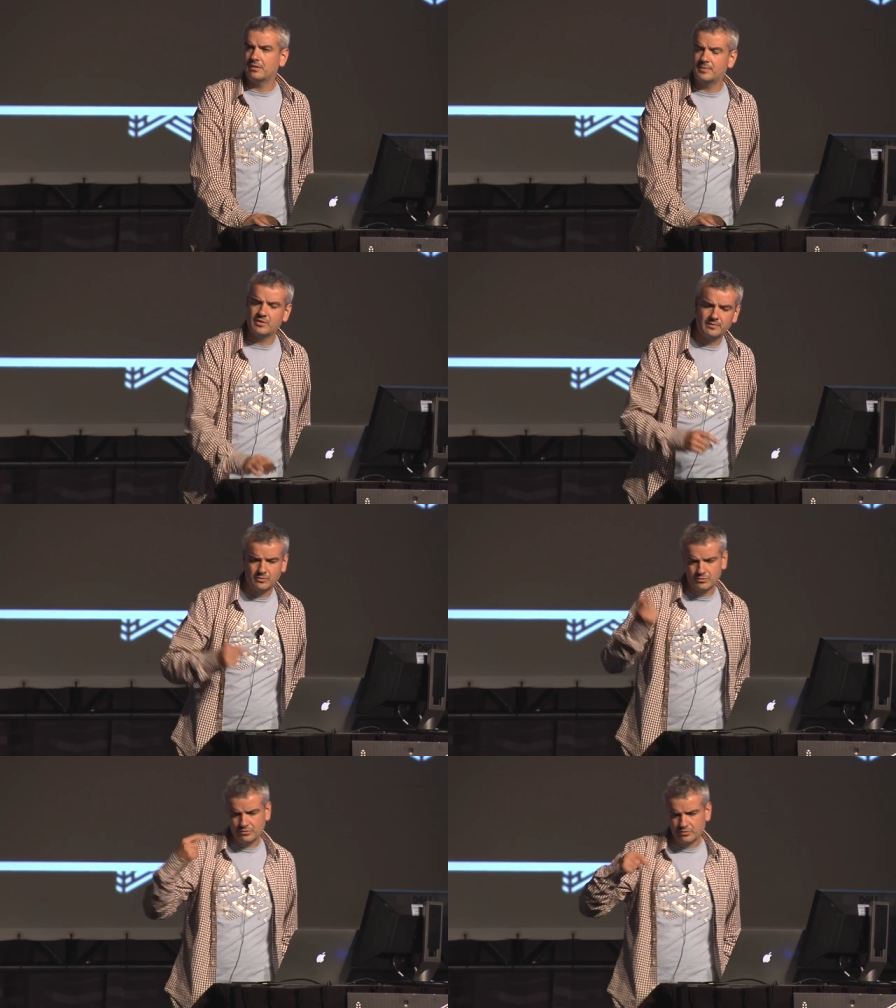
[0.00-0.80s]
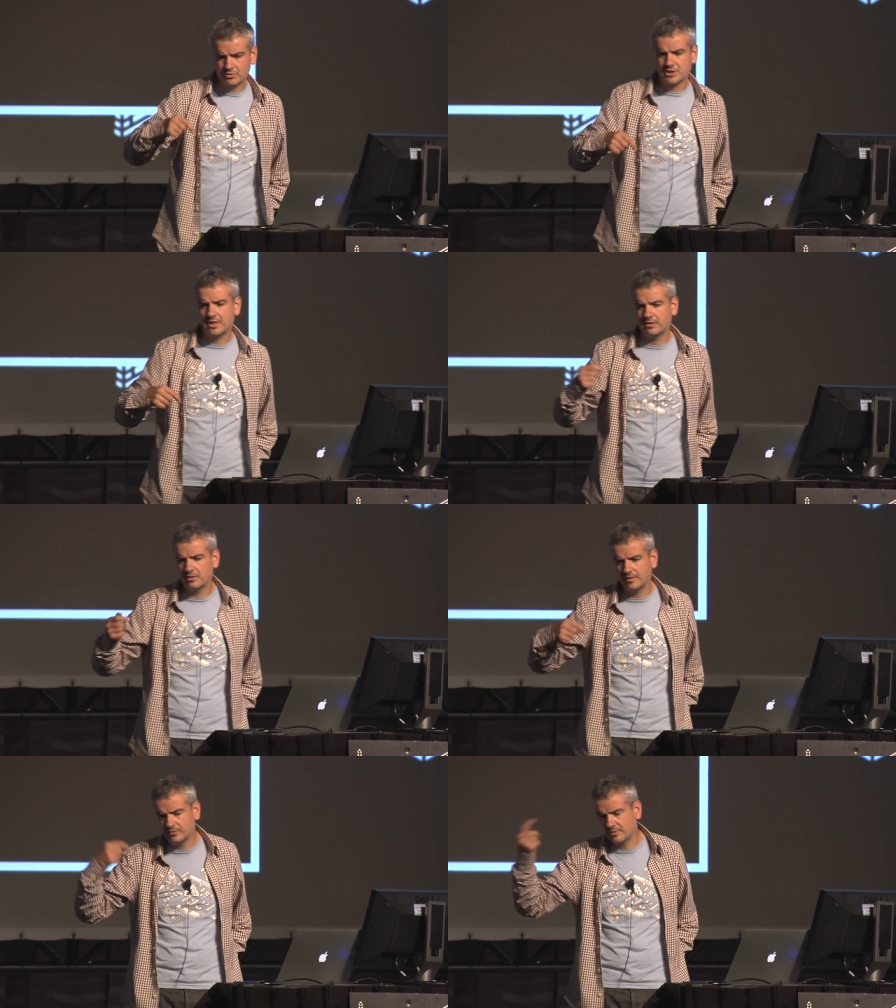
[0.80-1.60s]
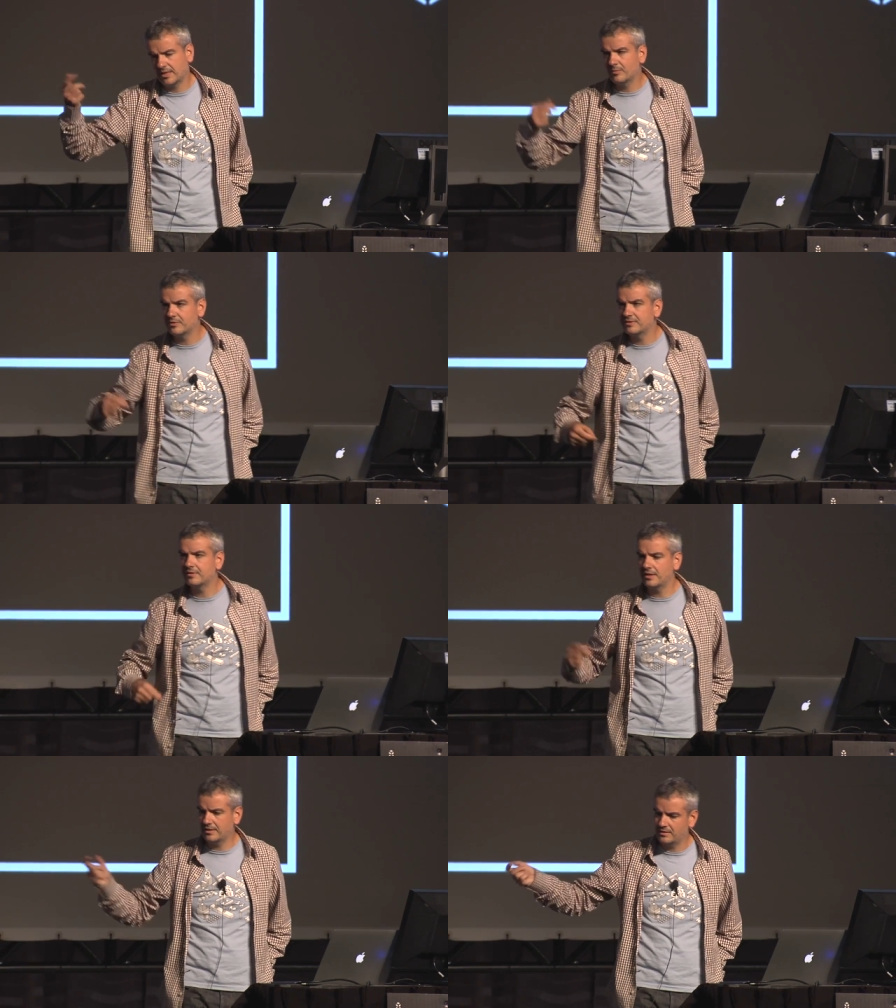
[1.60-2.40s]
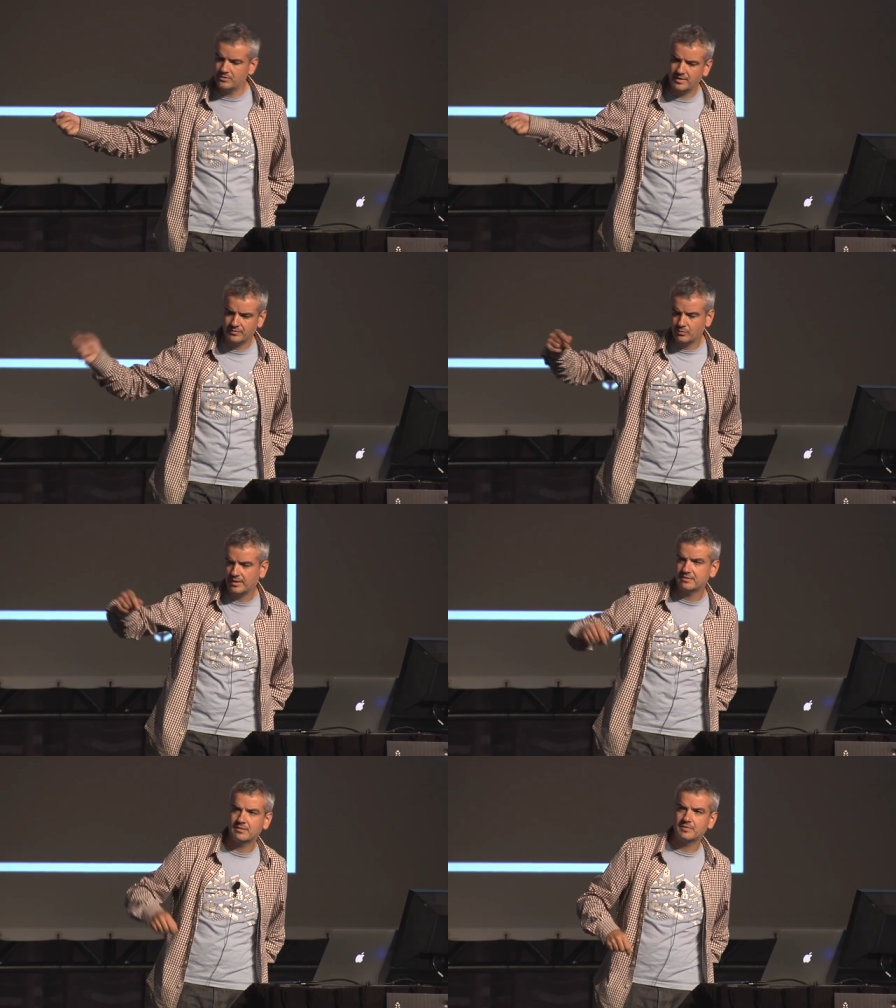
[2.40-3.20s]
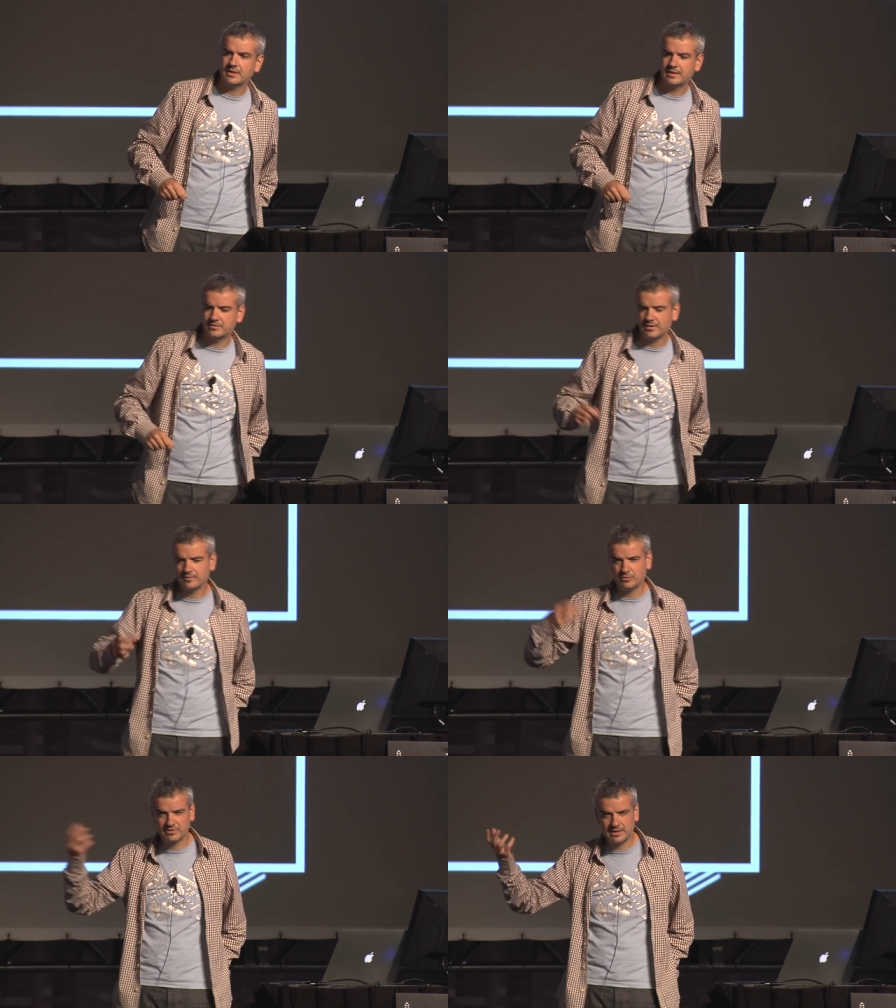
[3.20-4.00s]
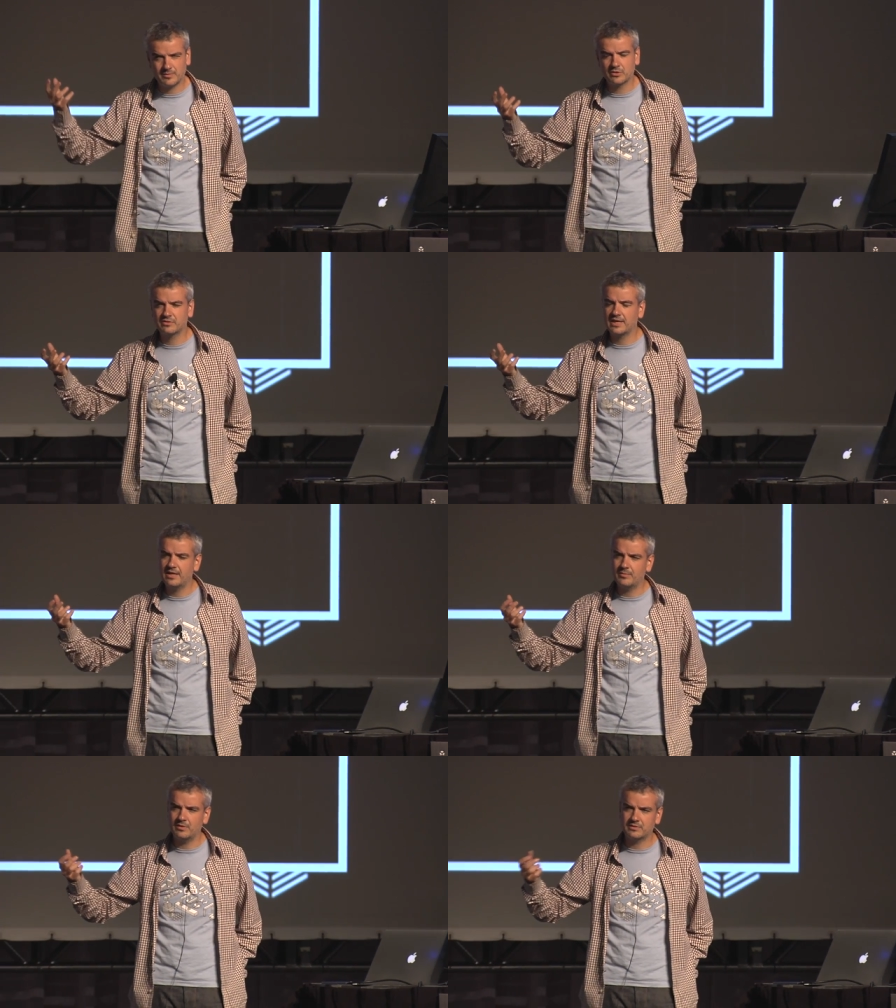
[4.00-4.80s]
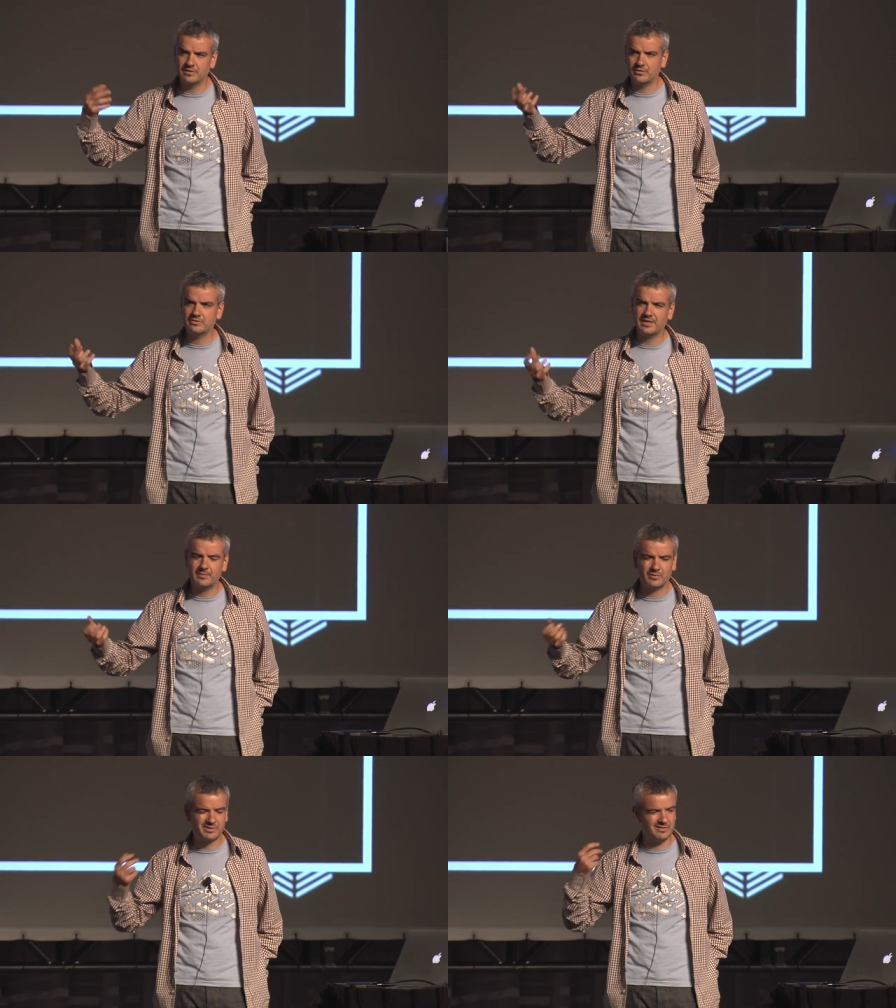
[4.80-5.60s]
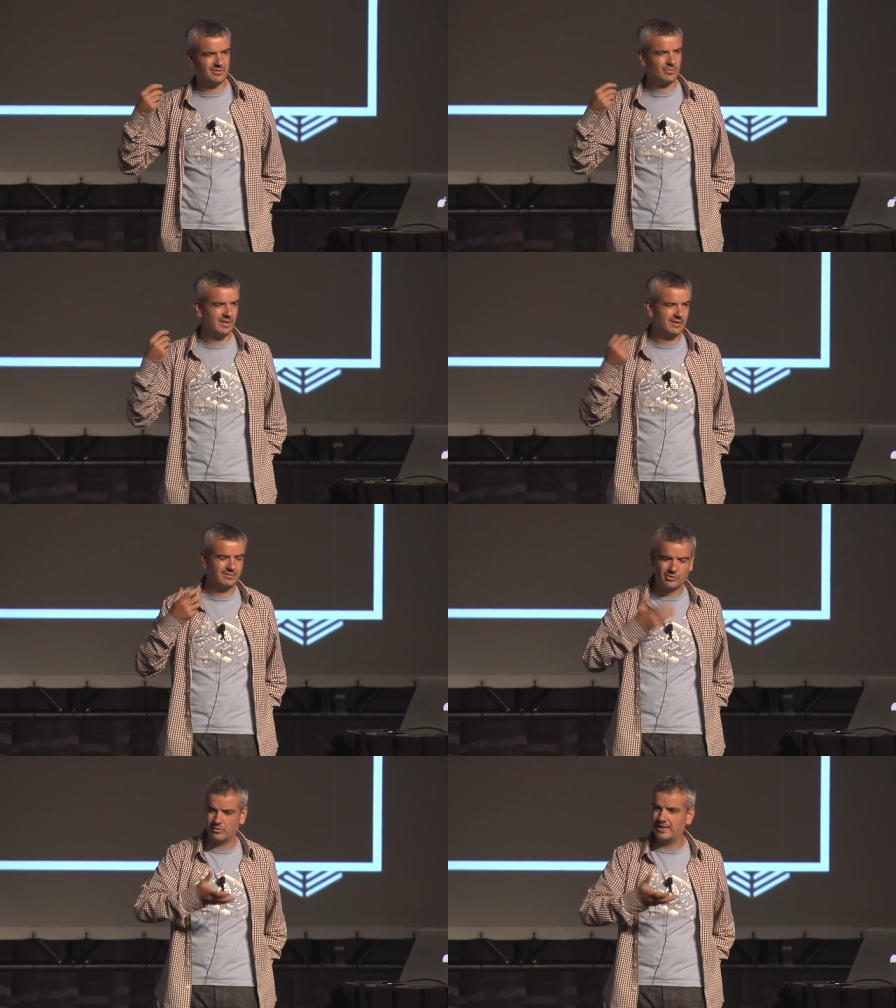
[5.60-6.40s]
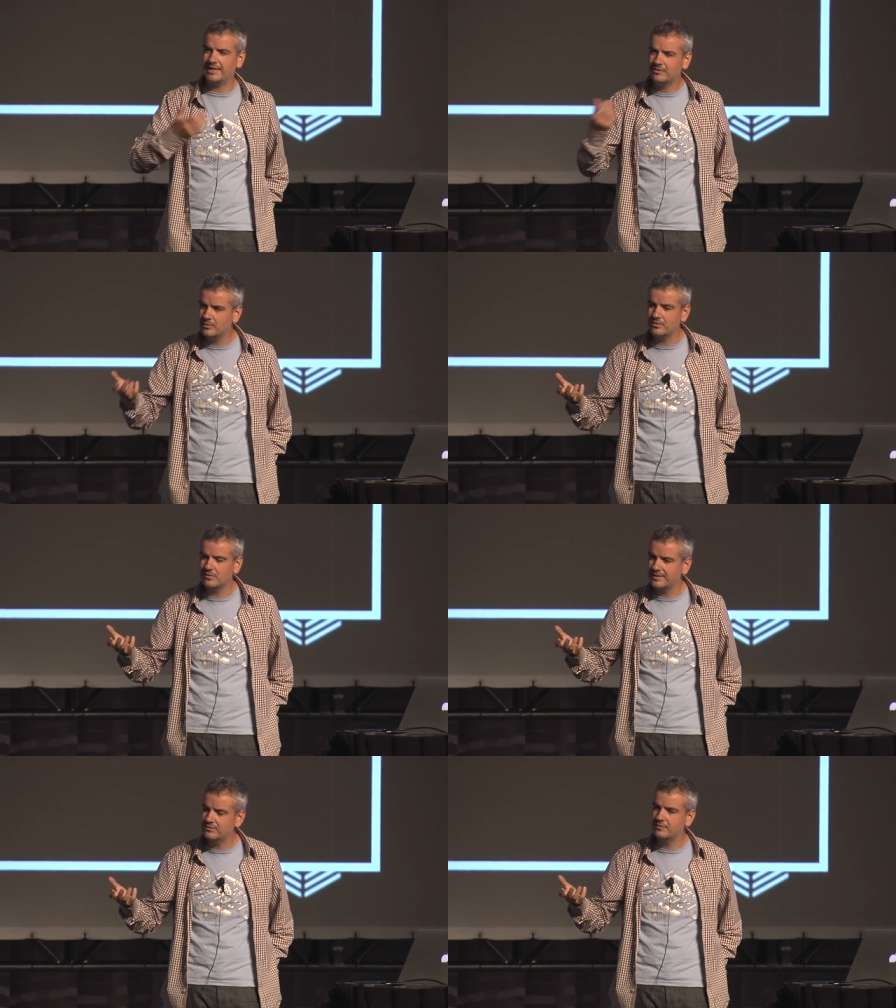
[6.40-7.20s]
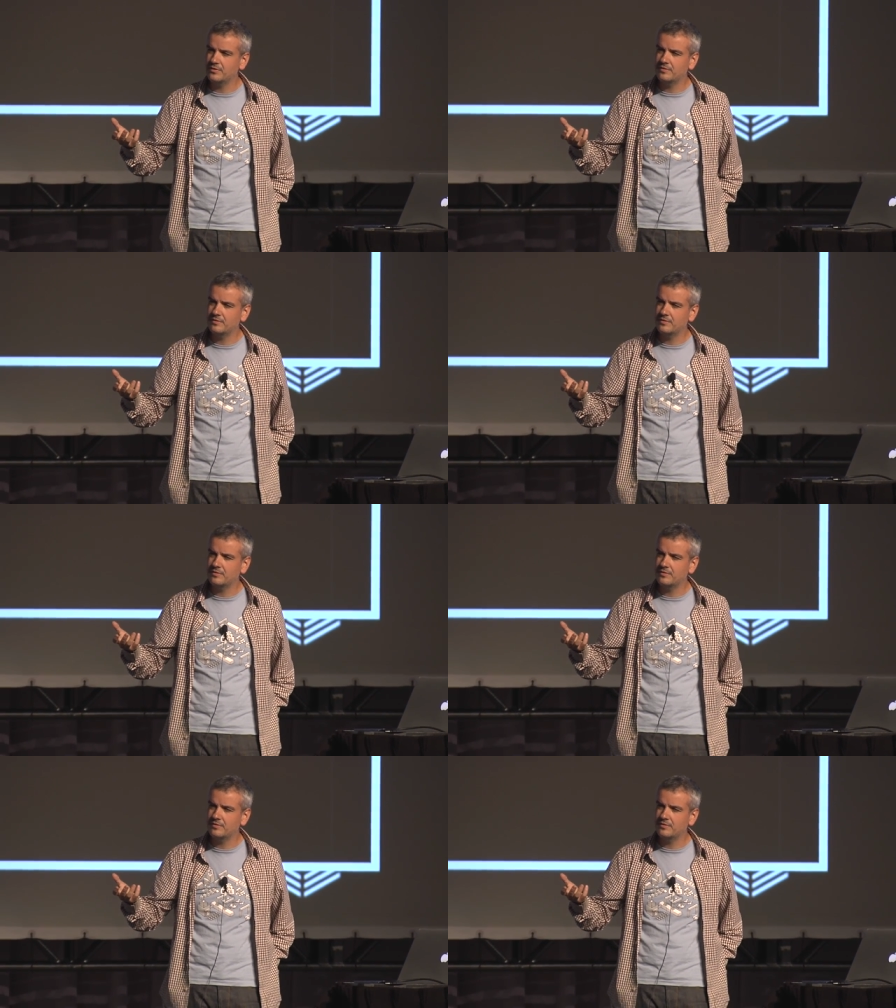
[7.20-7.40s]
I mean, you have to choose your shader, you have to enable this thing, and then you have to add something else. You have to set up your skybox, and your skybox doesn't really connect with your rest of your